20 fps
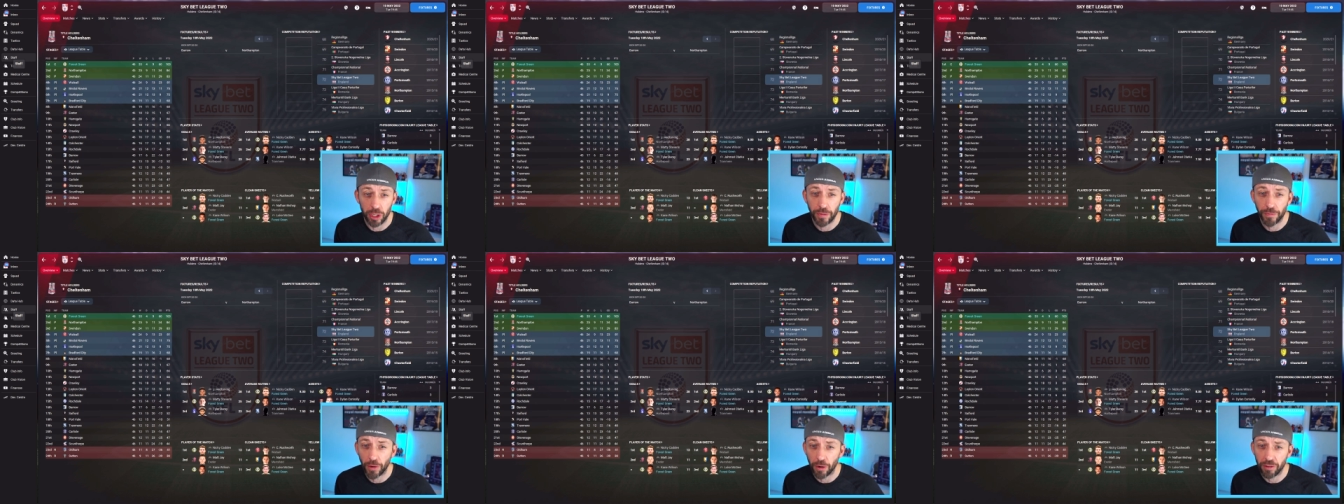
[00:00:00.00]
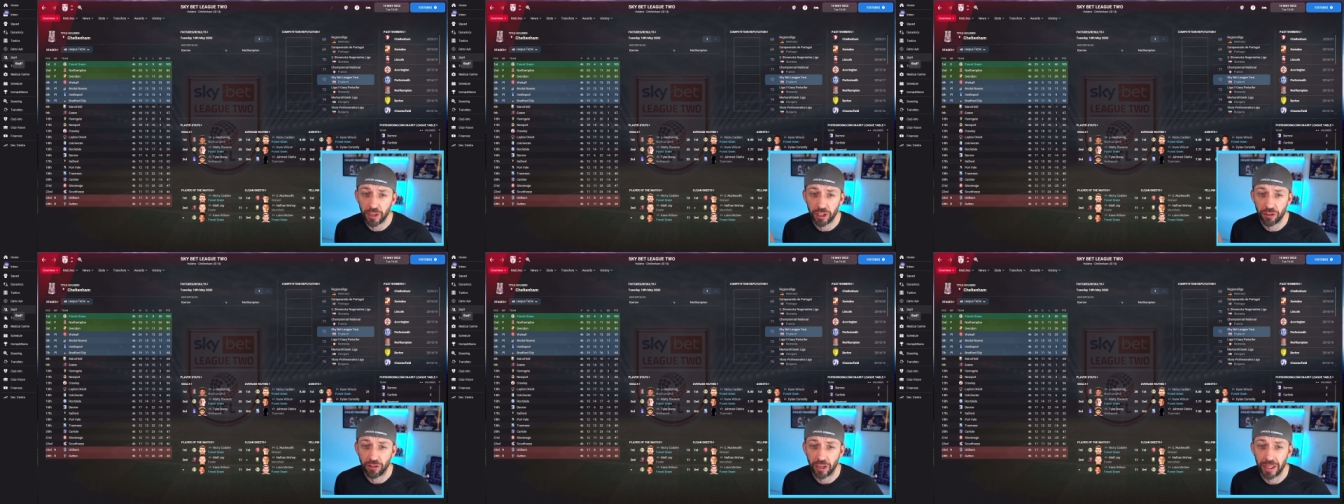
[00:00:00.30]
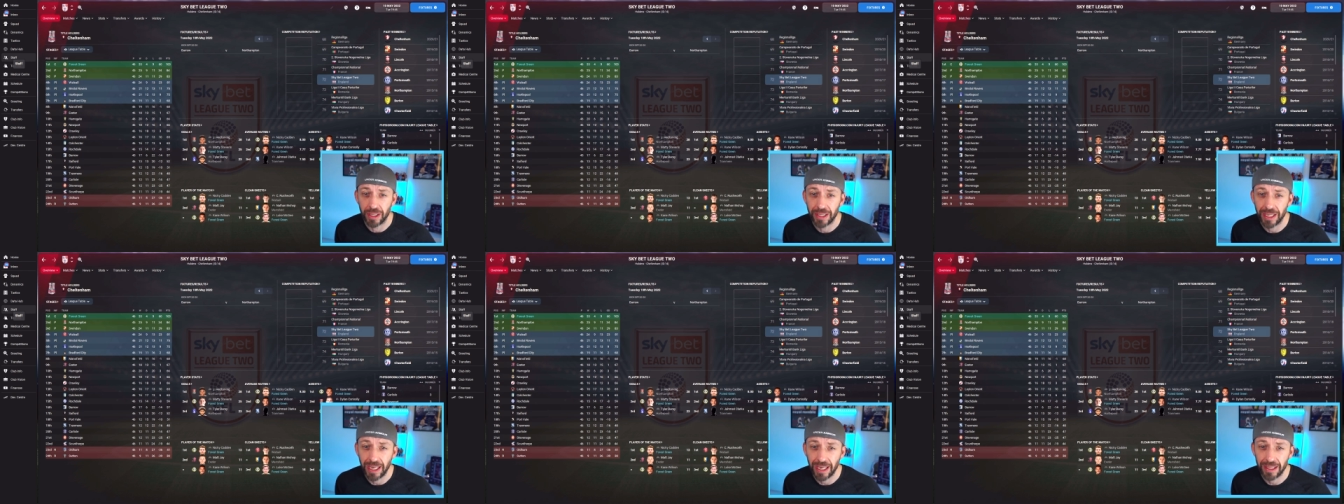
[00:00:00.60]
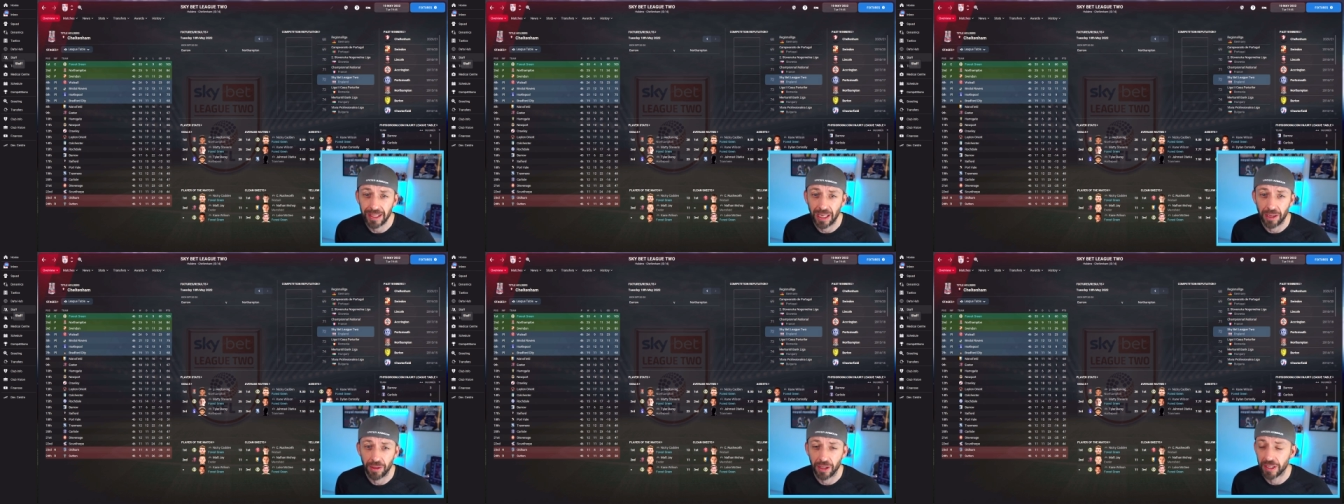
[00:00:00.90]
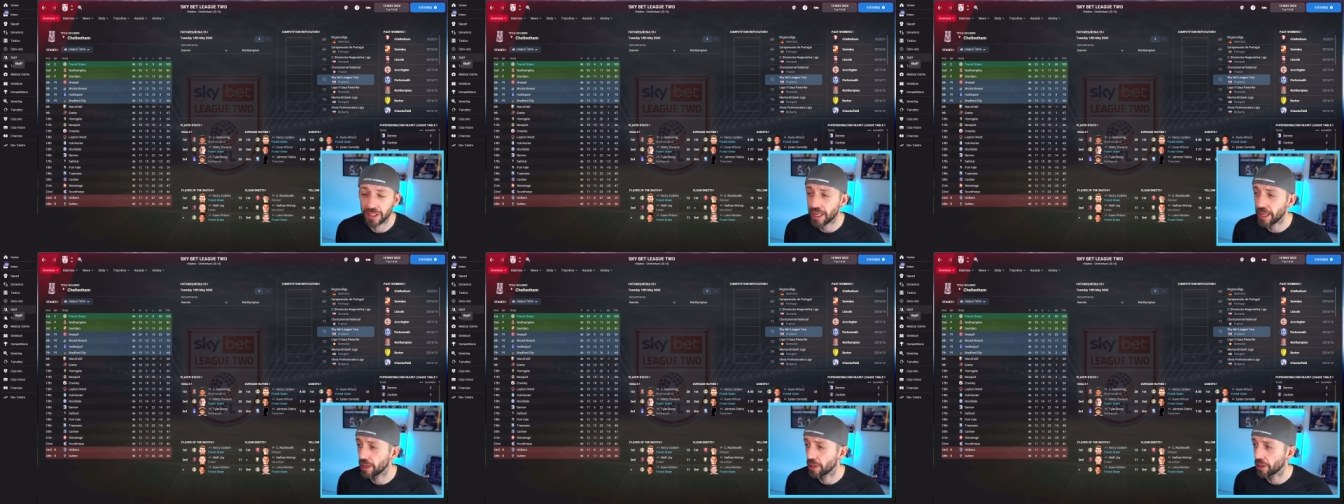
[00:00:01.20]
Forest Green take down the
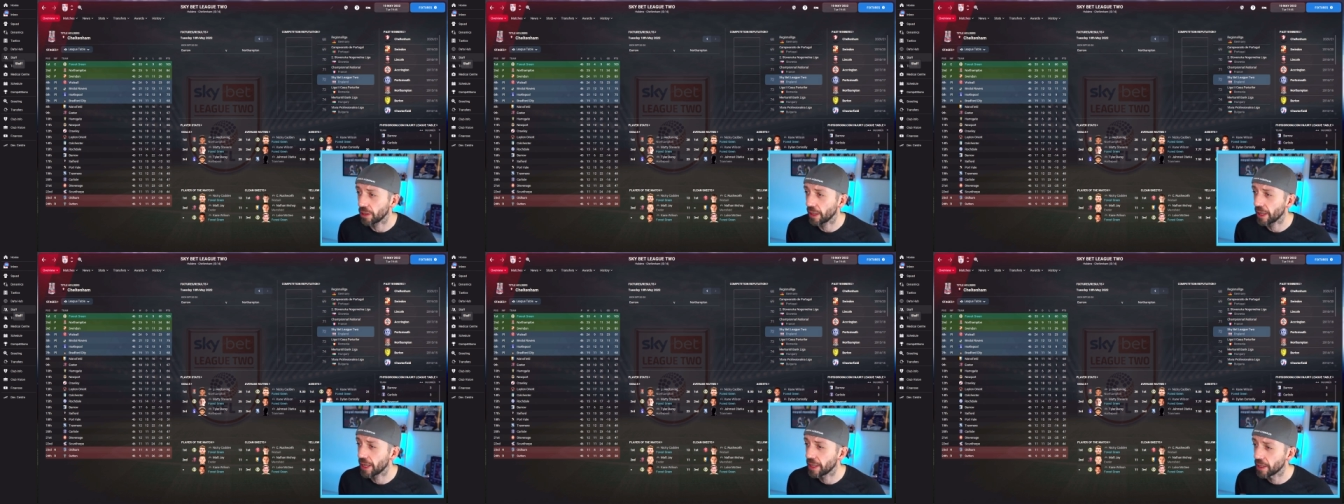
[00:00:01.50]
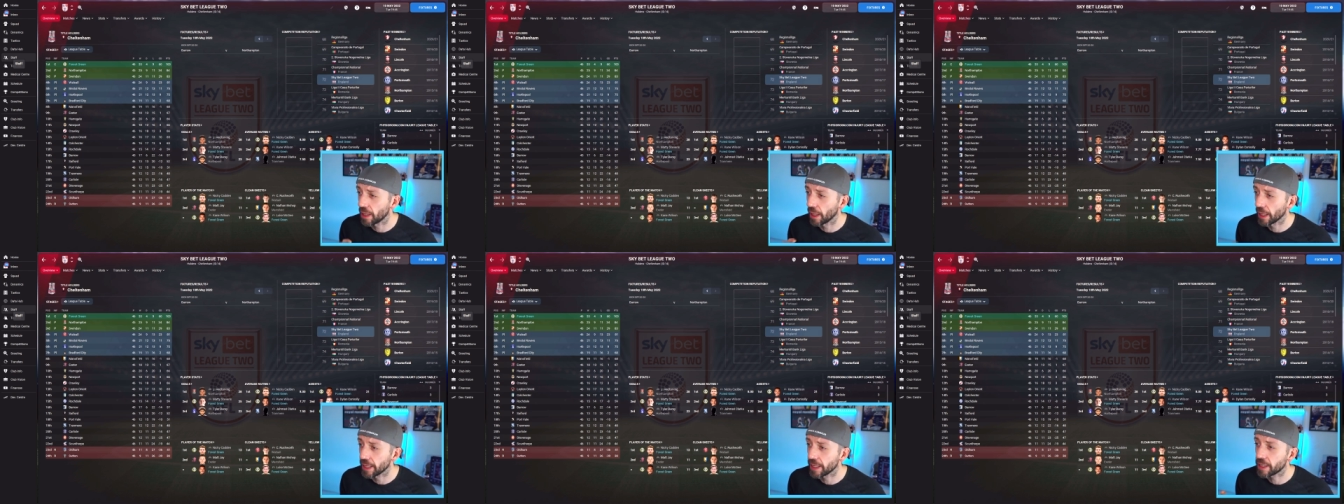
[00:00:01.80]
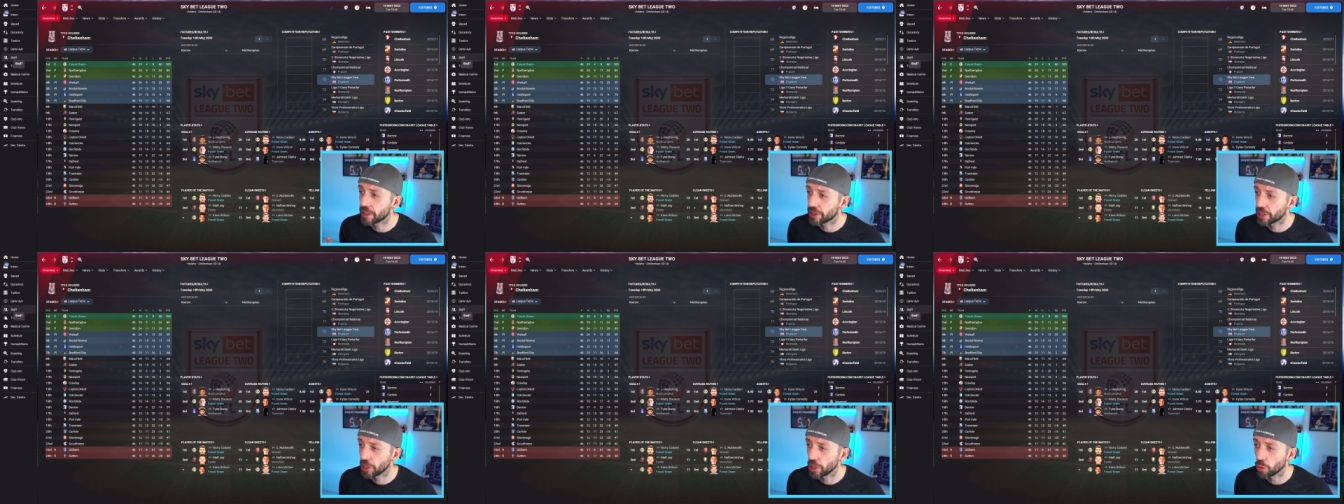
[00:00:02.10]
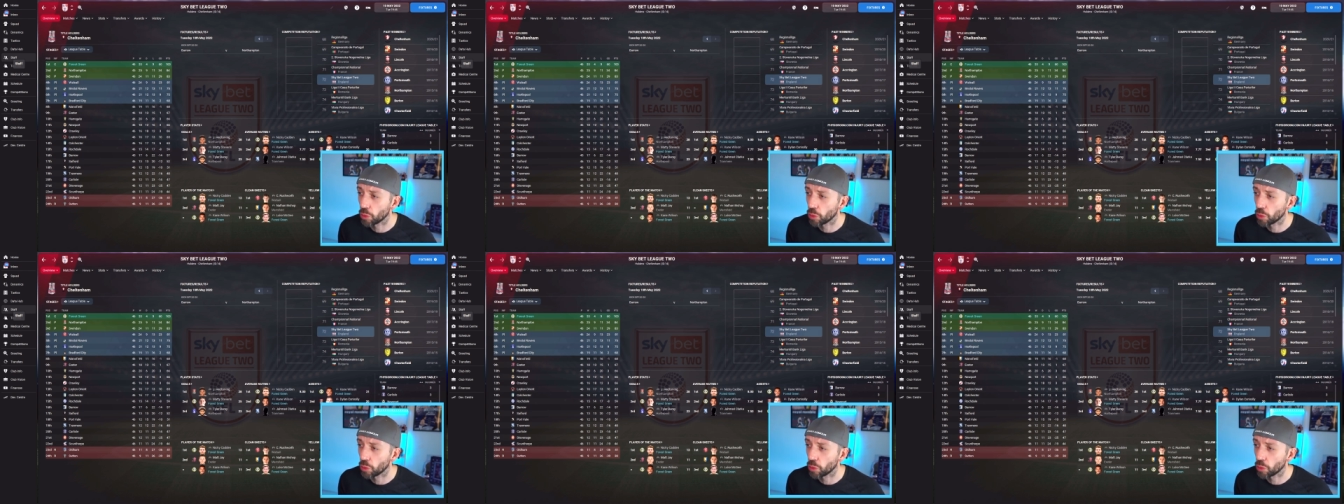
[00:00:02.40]
title in League 2